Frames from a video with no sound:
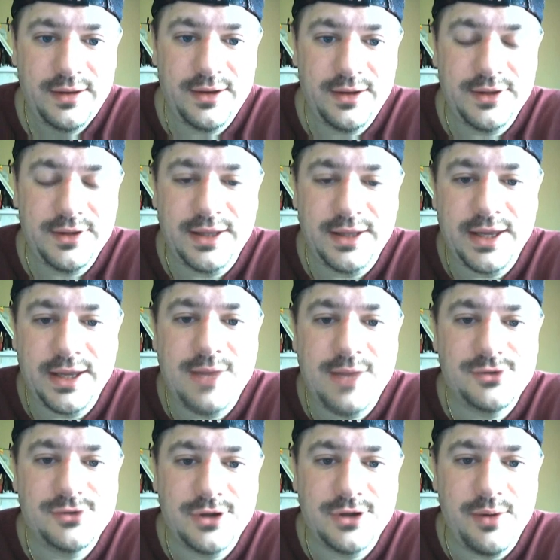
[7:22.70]
you know, the thing that
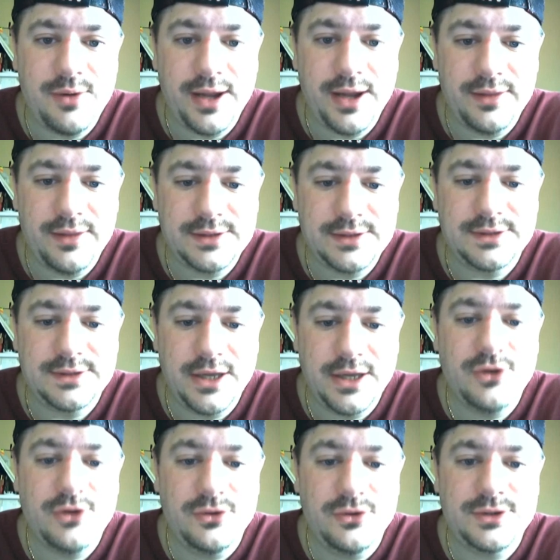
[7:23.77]
keeps you going on this is
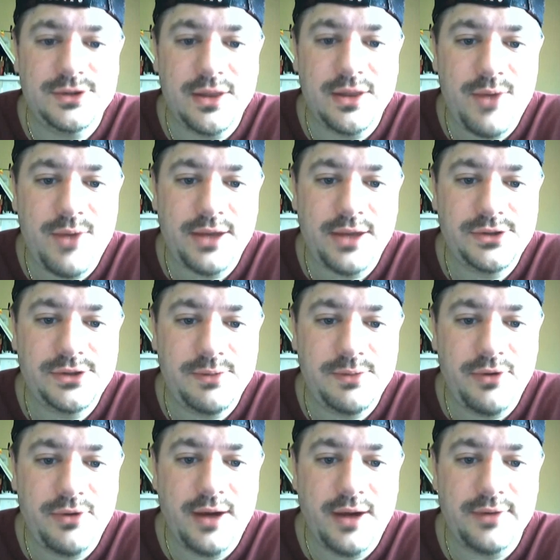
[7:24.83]
that you're losing the weight. You see
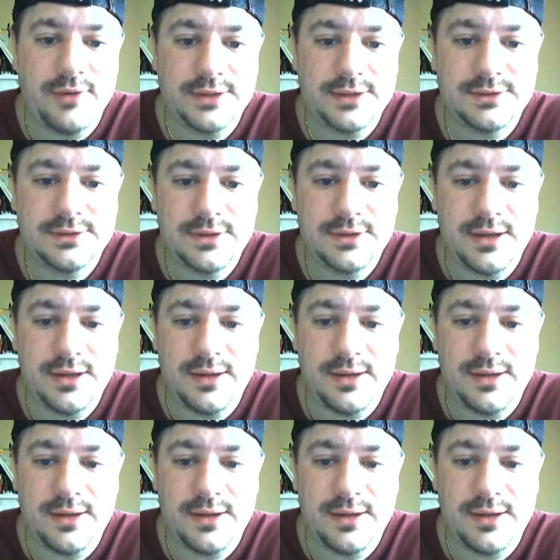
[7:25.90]
progress.